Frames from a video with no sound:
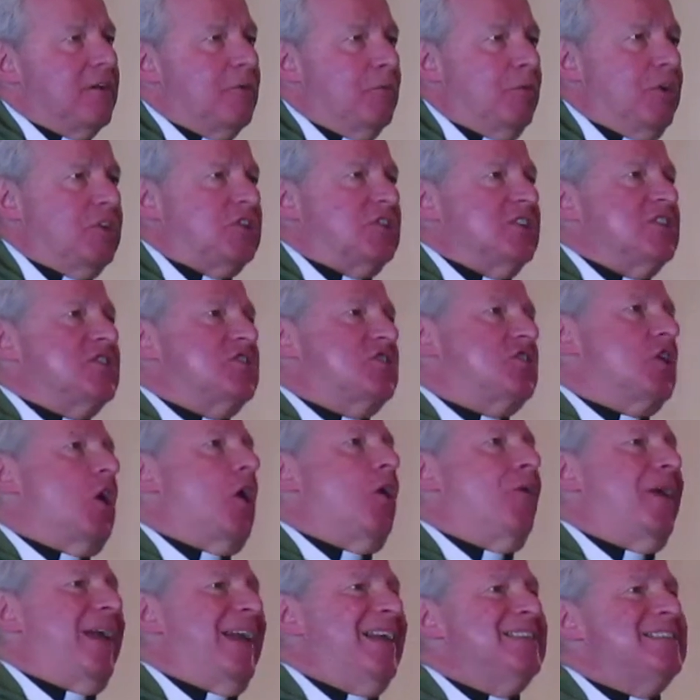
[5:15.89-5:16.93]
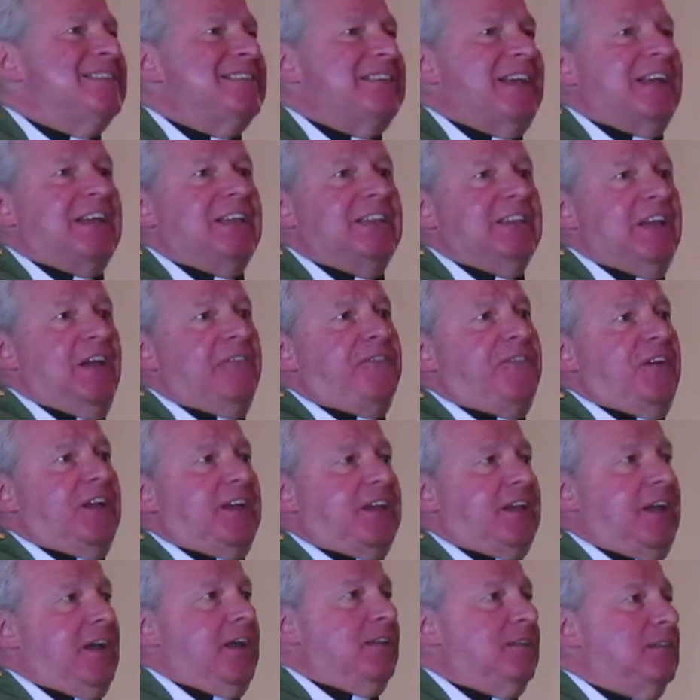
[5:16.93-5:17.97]
which is so
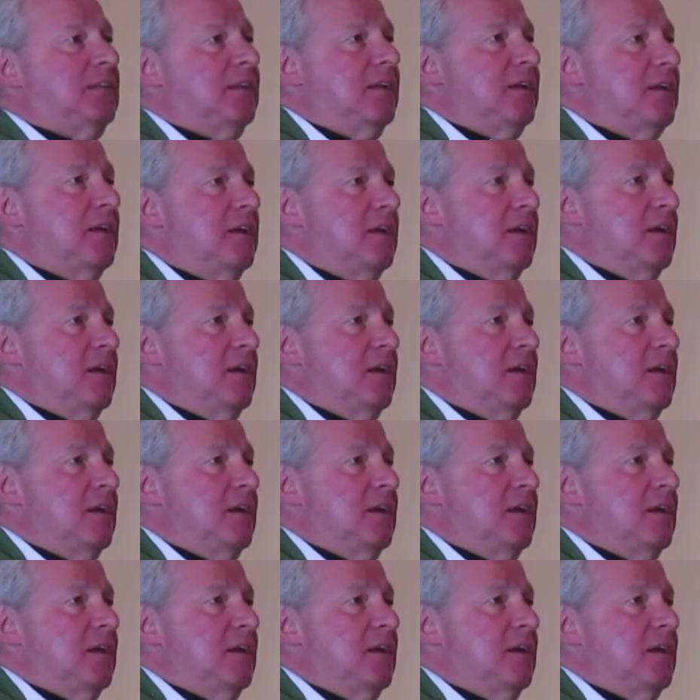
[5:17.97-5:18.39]
insignificant,